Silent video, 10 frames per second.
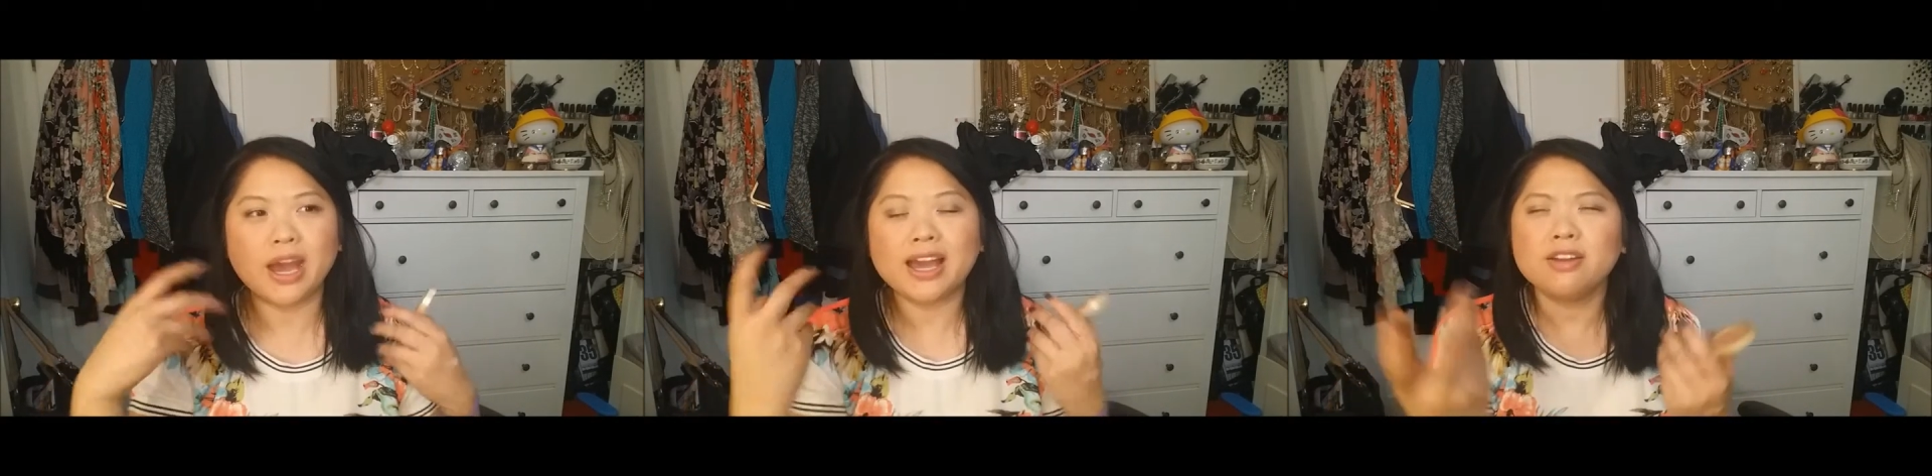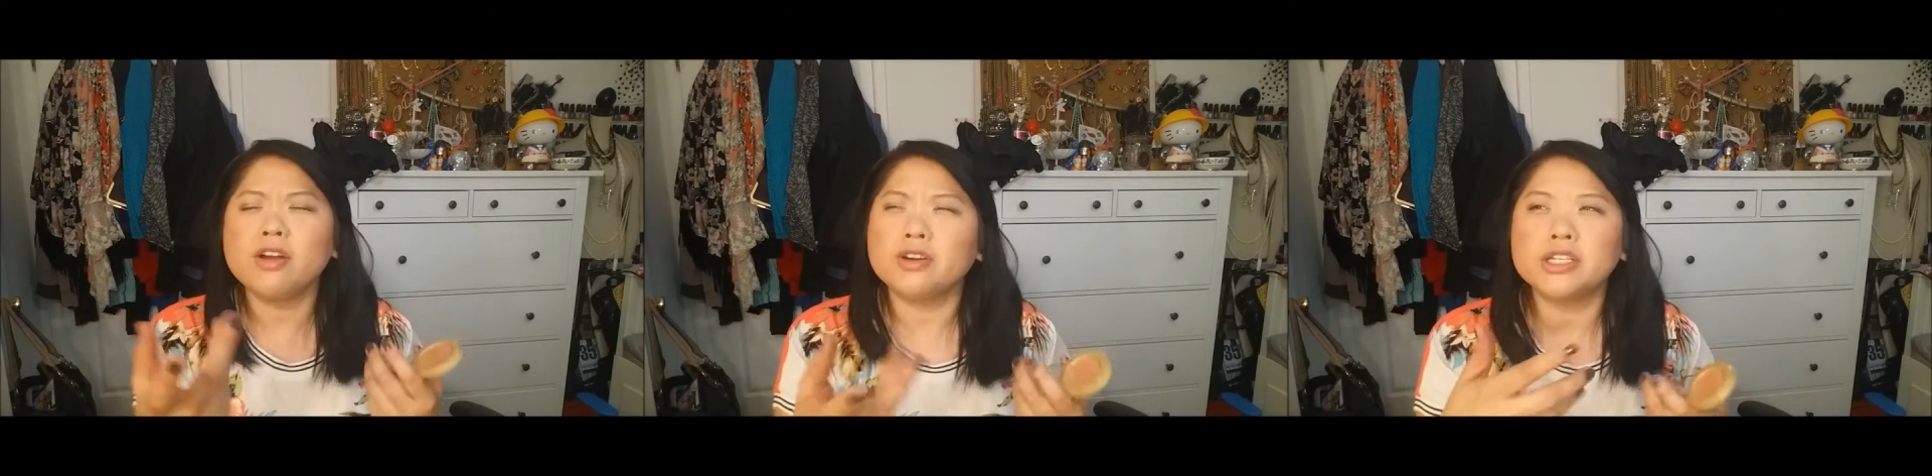I
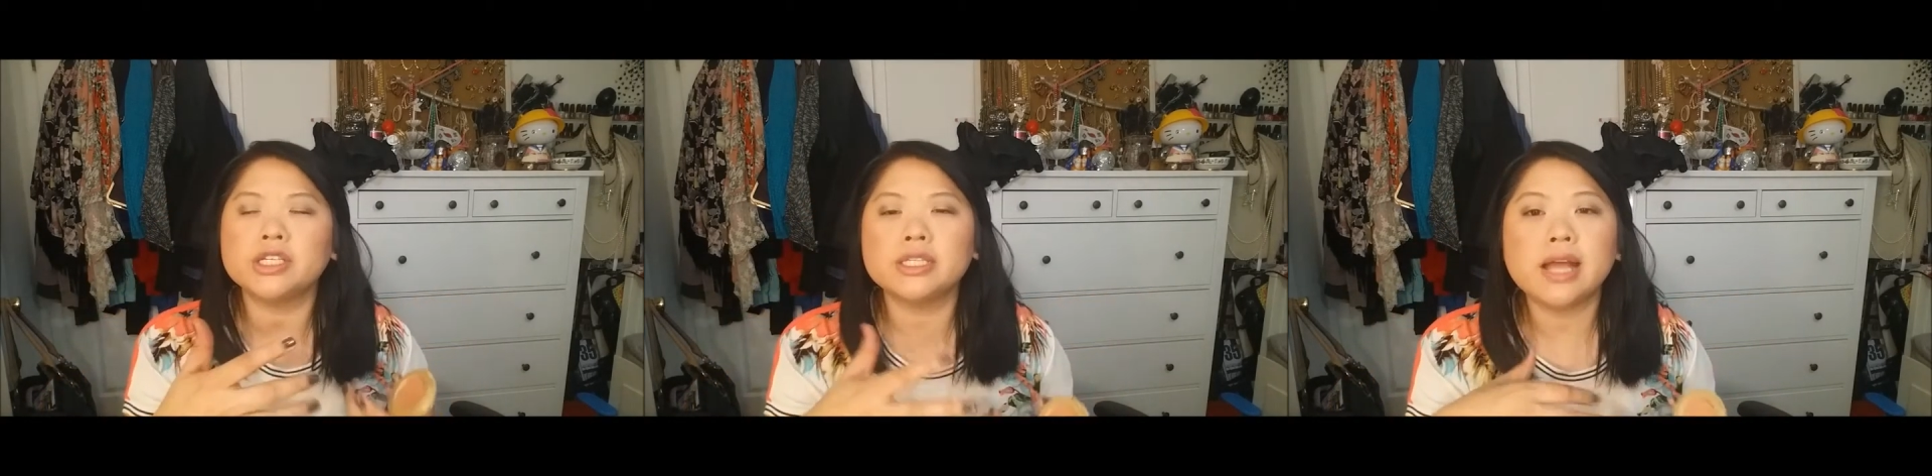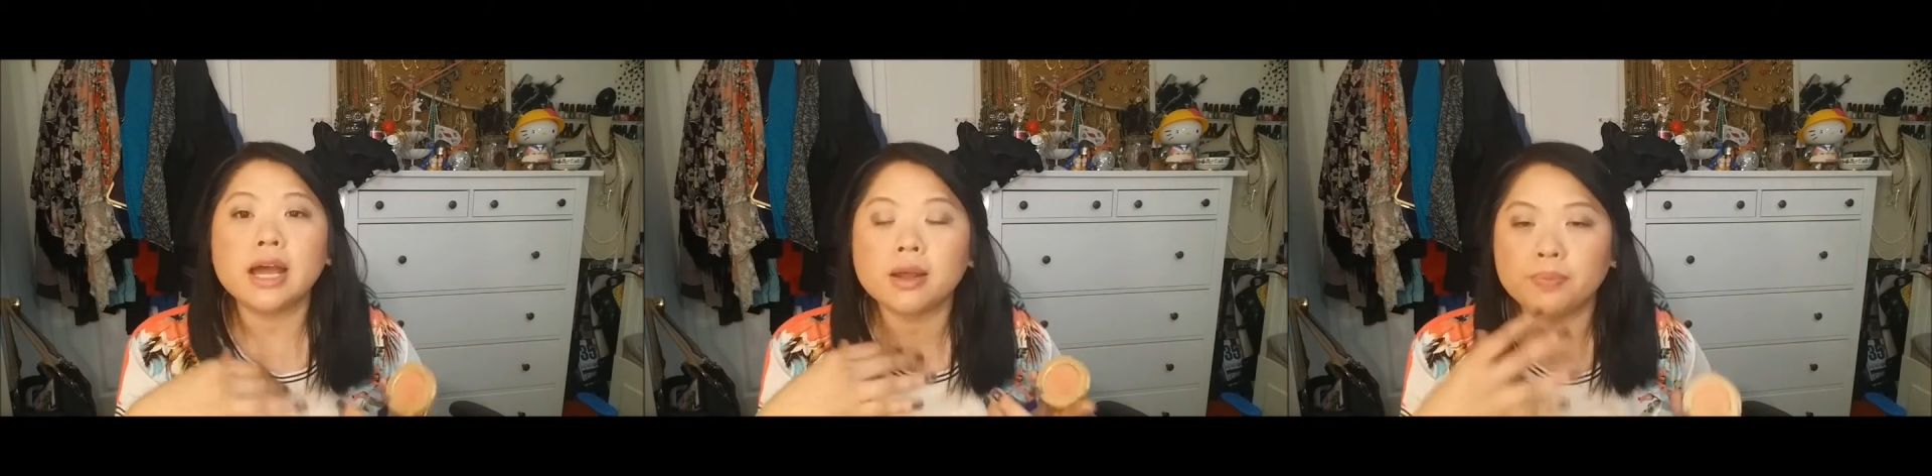don't know, it's just
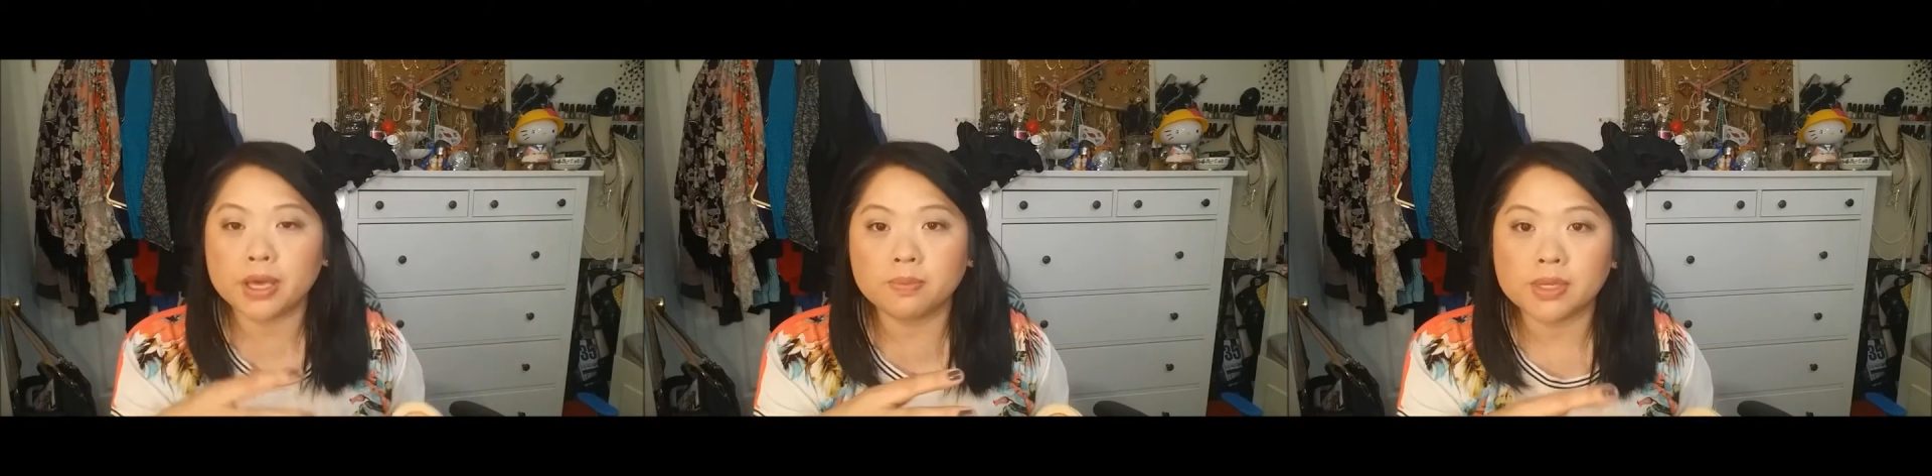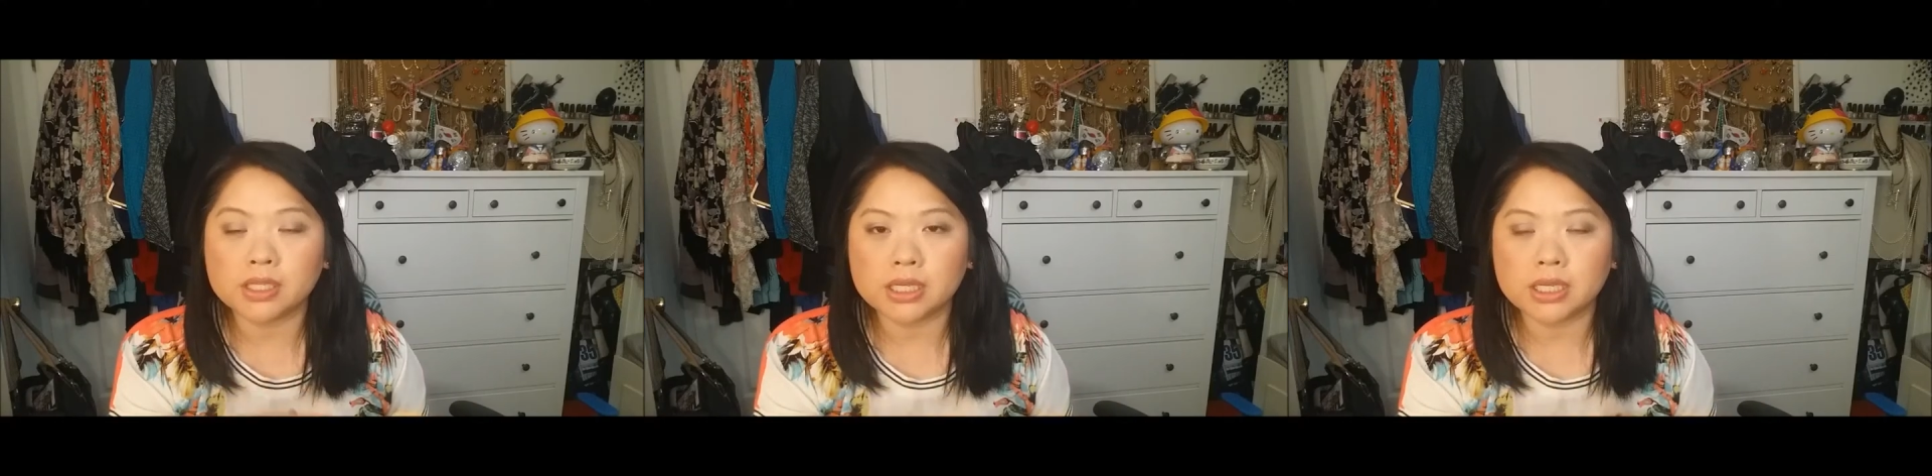not a
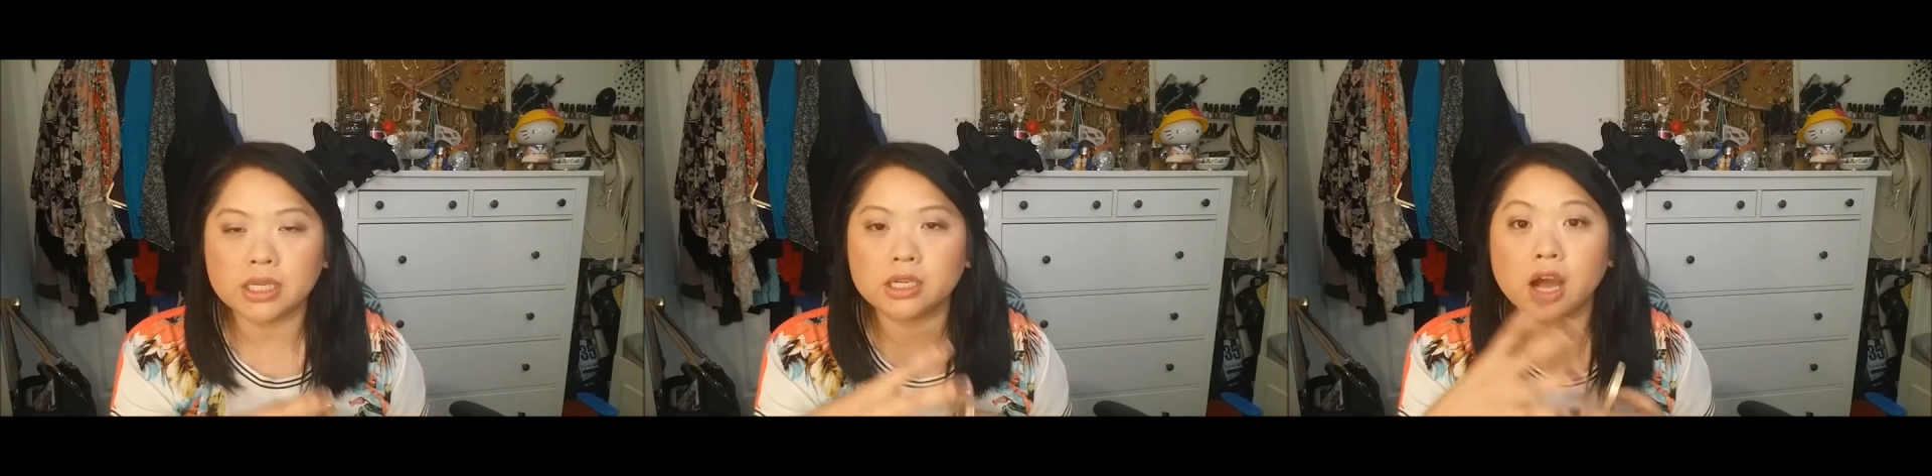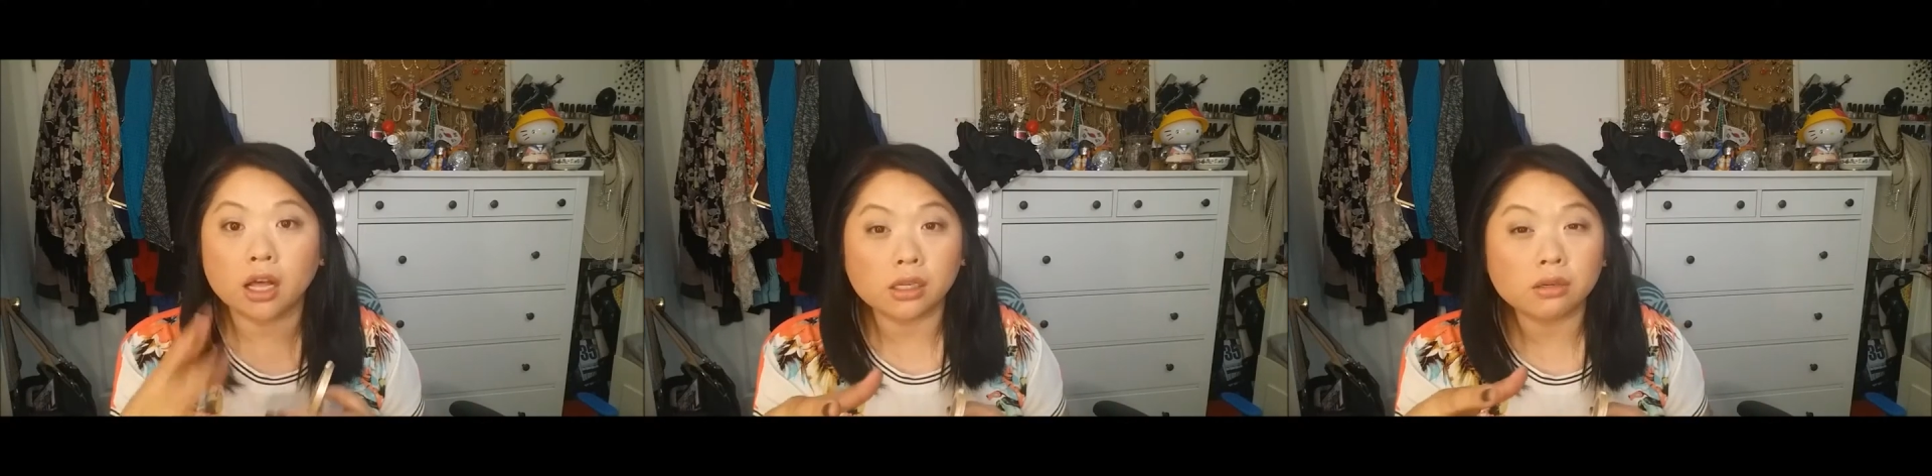pigmented
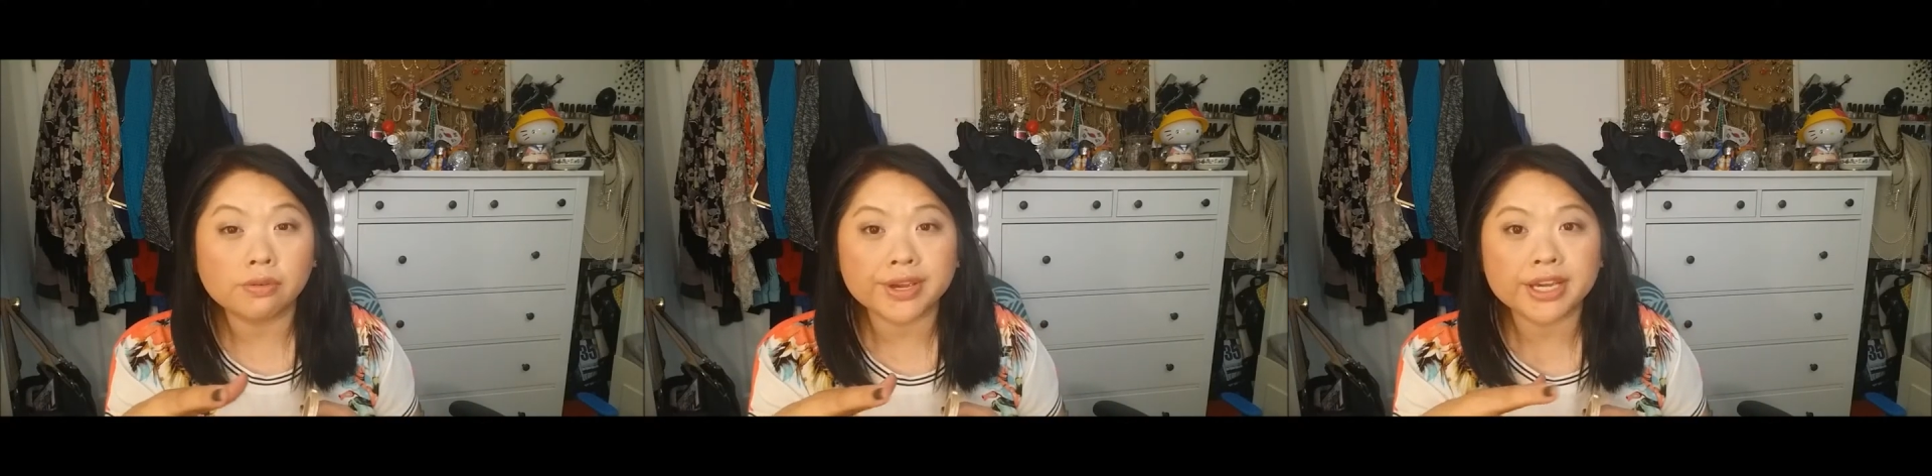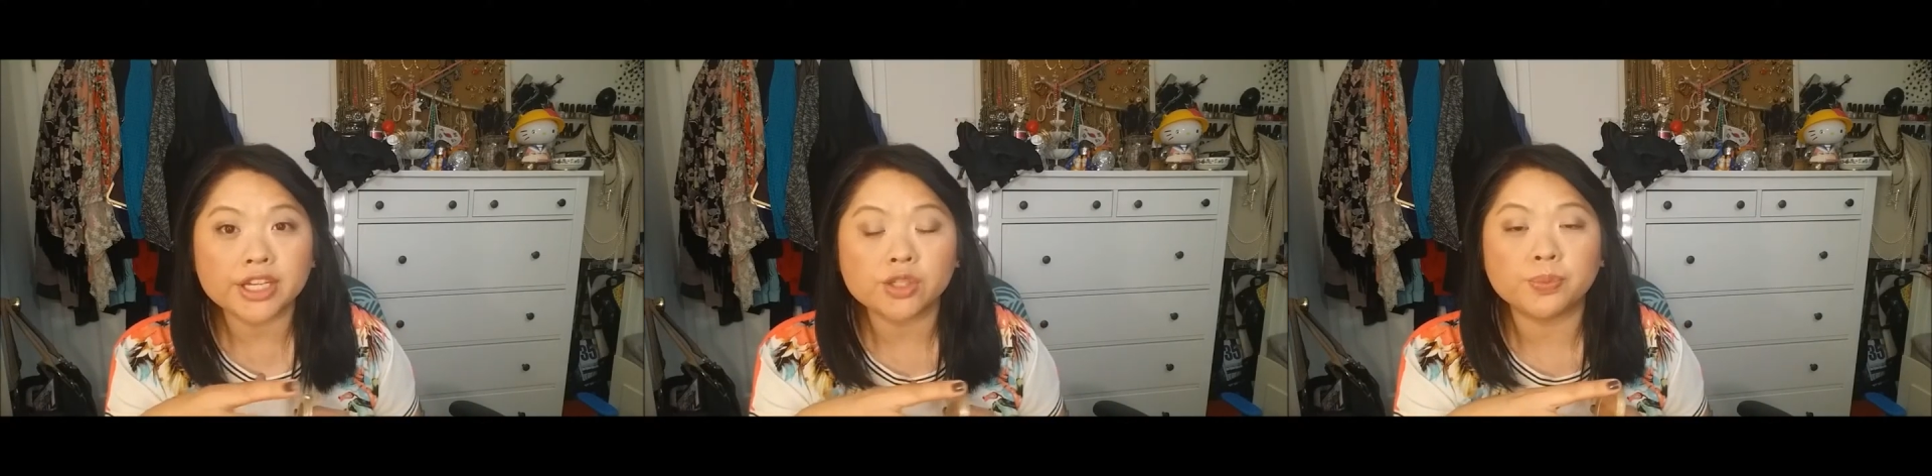color
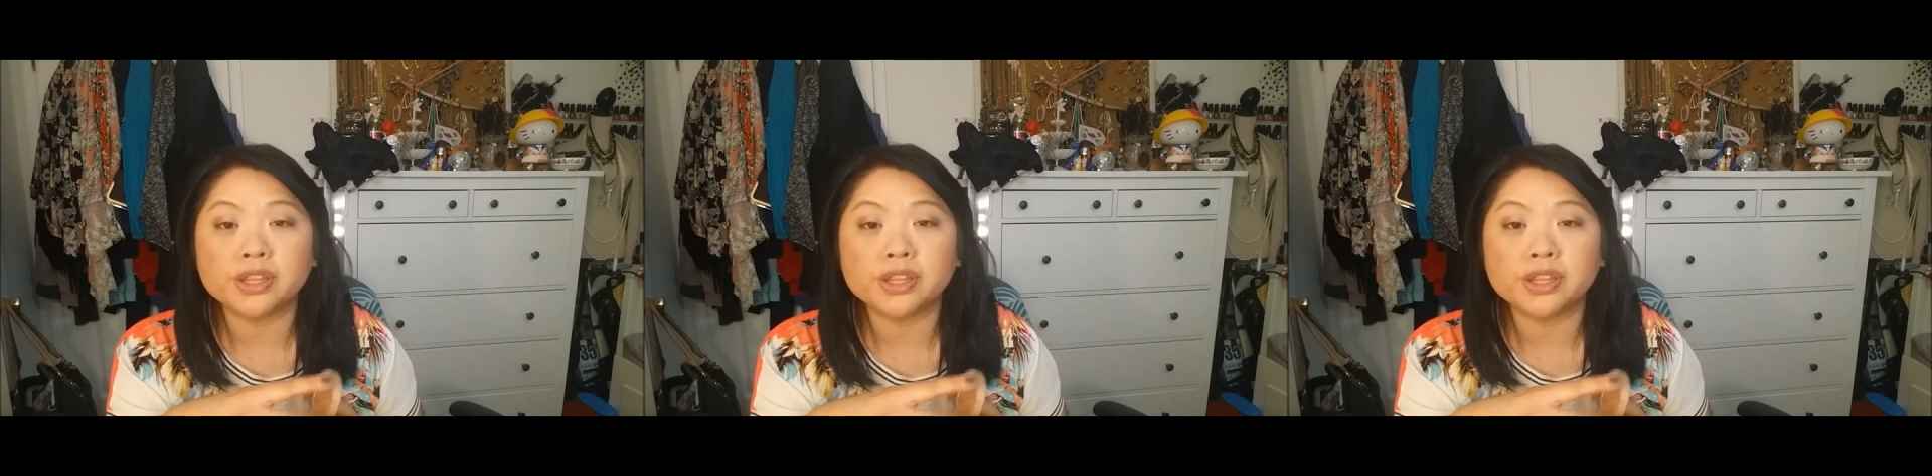range,